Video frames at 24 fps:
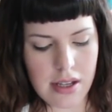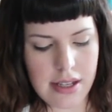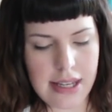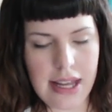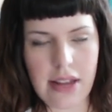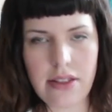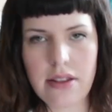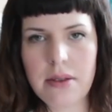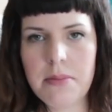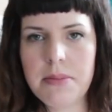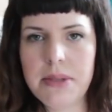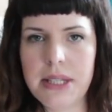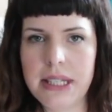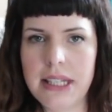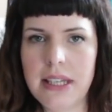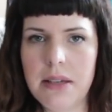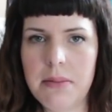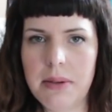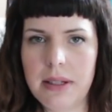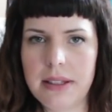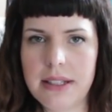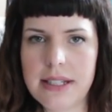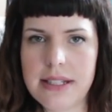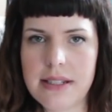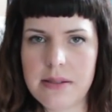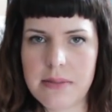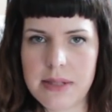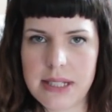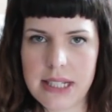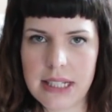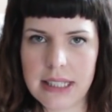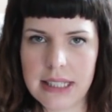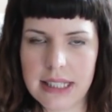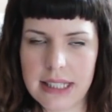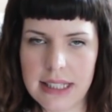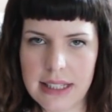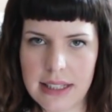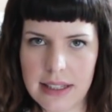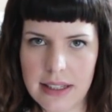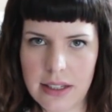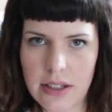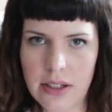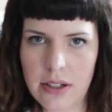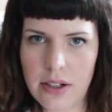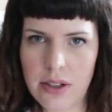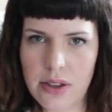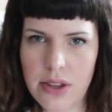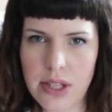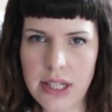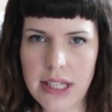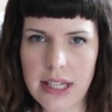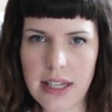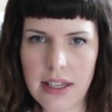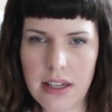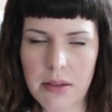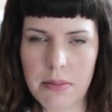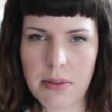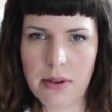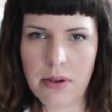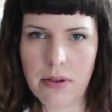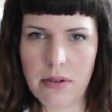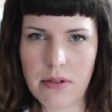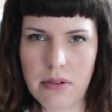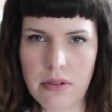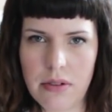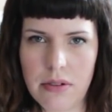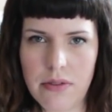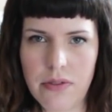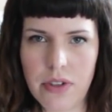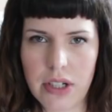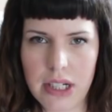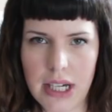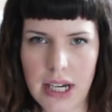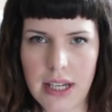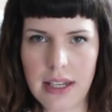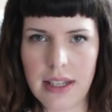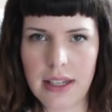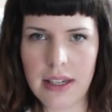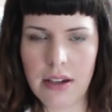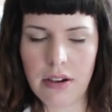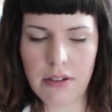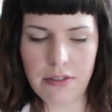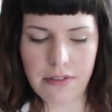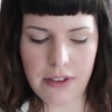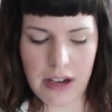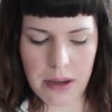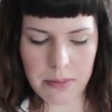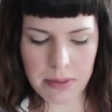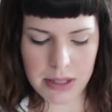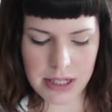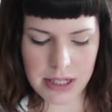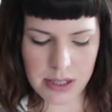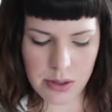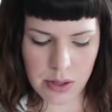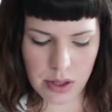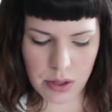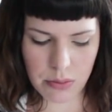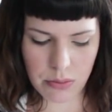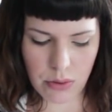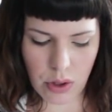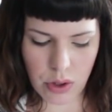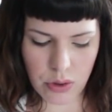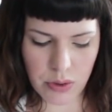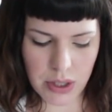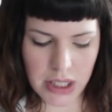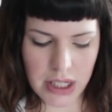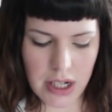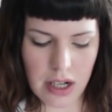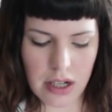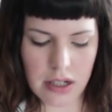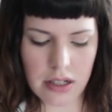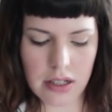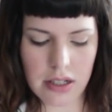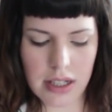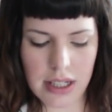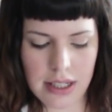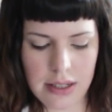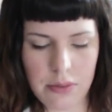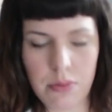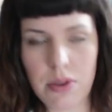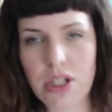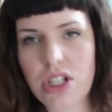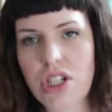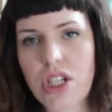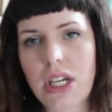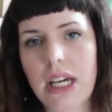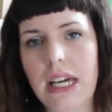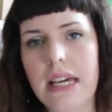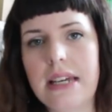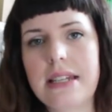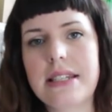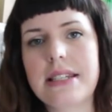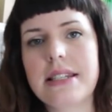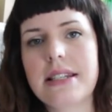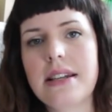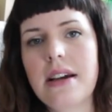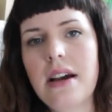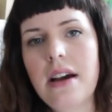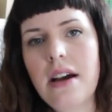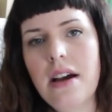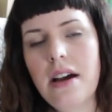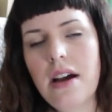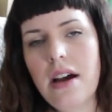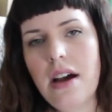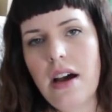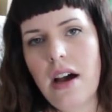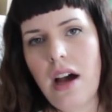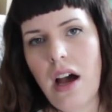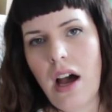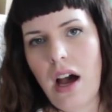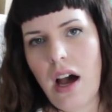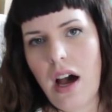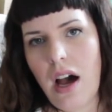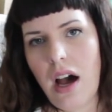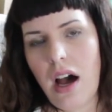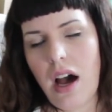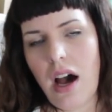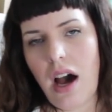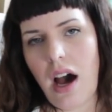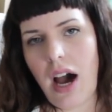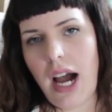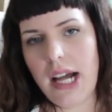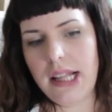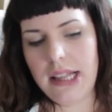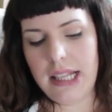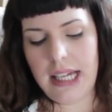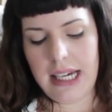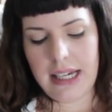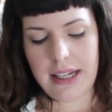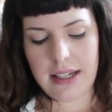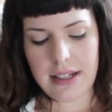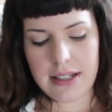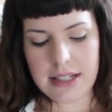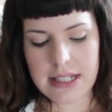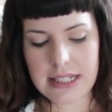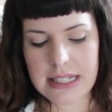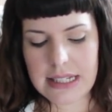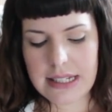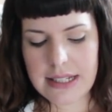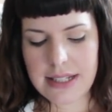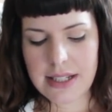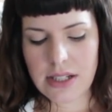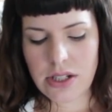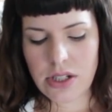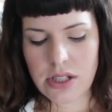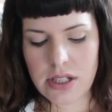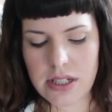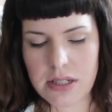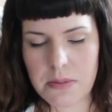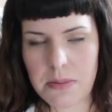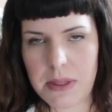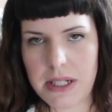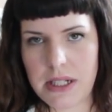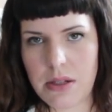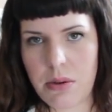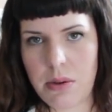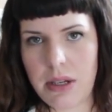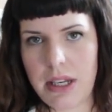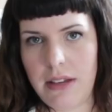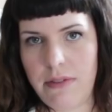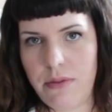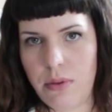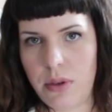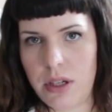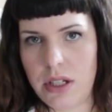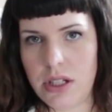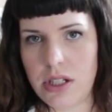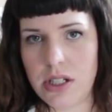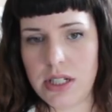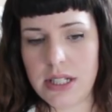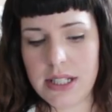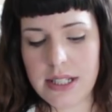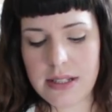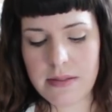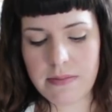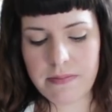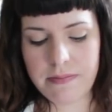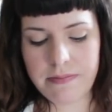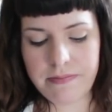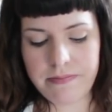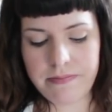Now that I'm thinking about this, I'm suddenly thinking, are you thinking about for cutting out fabrics with a rotary cutter, in which case I like 6 inches by 24 inches.